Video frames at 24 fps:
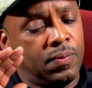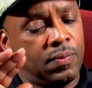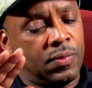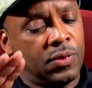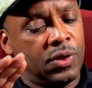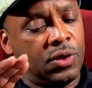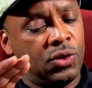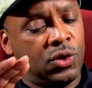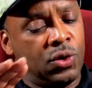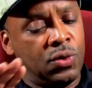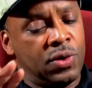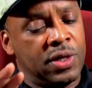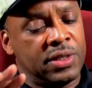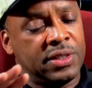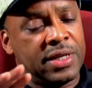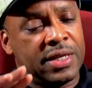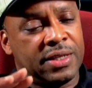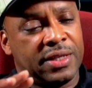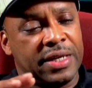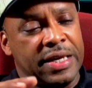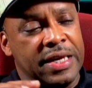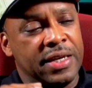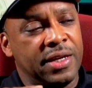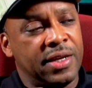Do this
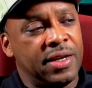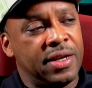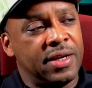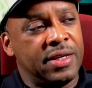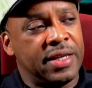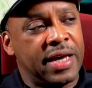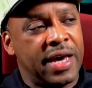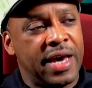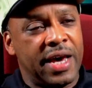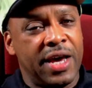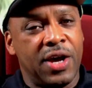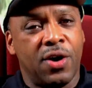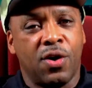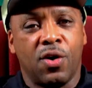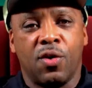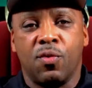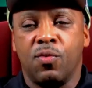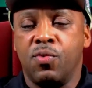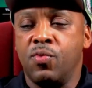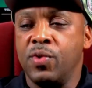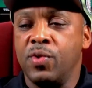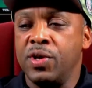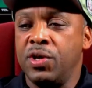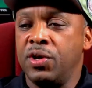at the end of the day or
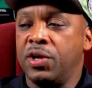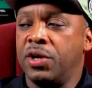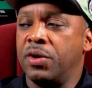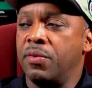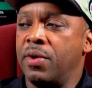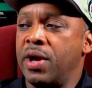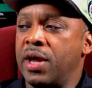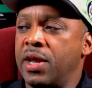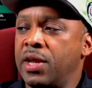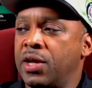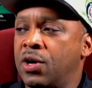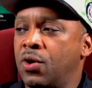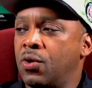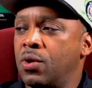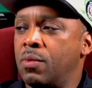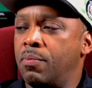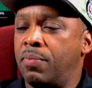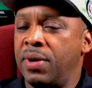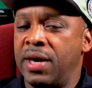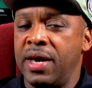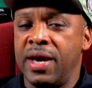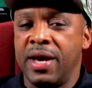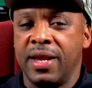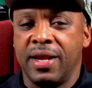when you get ready to go to
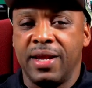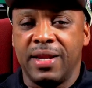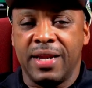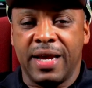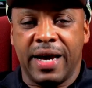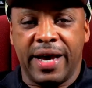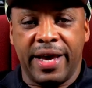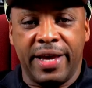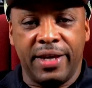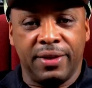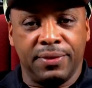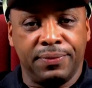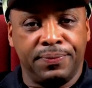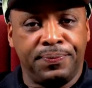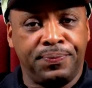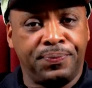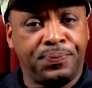bed at night.